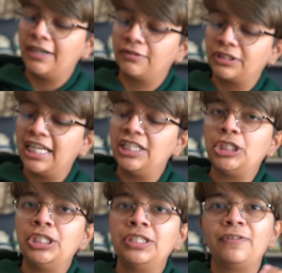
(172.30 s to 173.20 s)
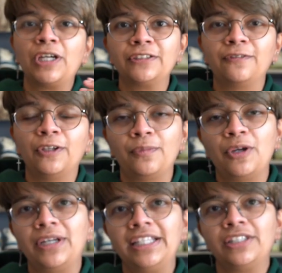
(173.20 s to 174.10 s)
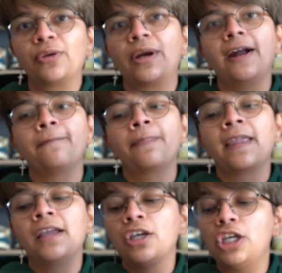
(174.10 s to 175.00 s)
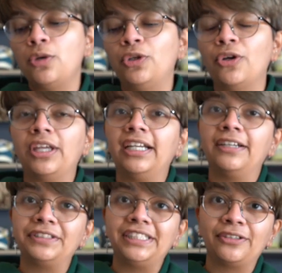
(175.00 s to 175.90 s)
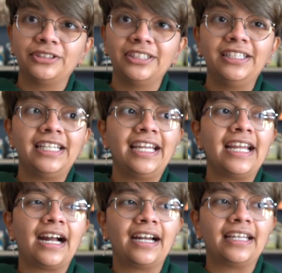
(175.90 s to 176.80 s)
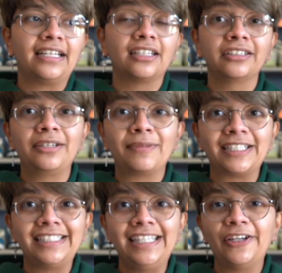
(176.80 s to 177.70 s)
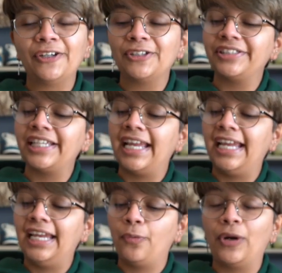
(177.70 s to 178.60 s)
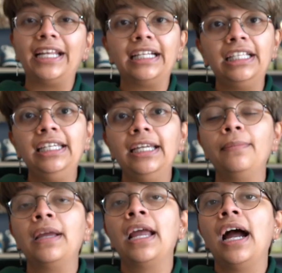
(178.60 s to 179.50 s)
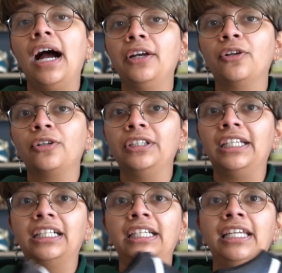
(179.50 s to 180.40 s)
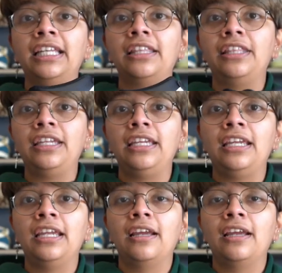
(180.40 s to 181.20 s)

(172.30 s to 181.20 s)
rotation. If you guys follow me on Instagram, you will know that every single Sunday I clean my sneakers. And when I clean them, I not only clean the